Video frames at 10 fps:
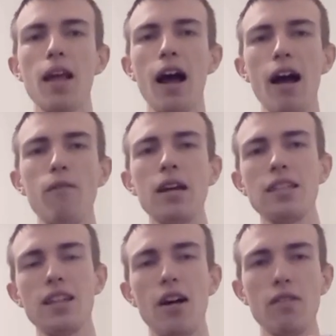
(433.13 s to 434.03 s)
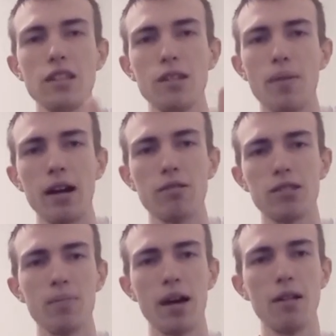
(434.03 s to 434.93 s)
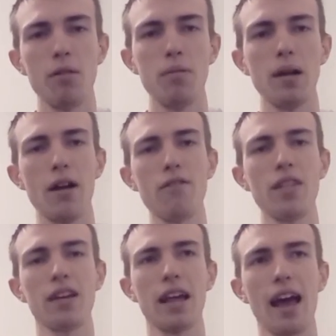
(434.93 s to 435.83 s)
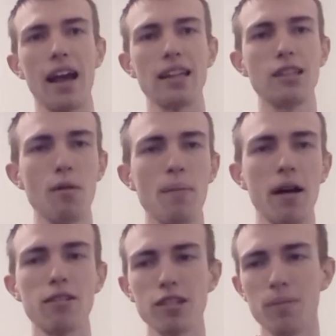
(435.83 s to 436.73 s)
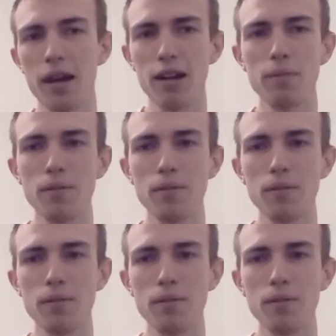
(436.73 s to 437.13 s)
I want to say obviously backwards compatible, but I feel like it has to be backwards compatible.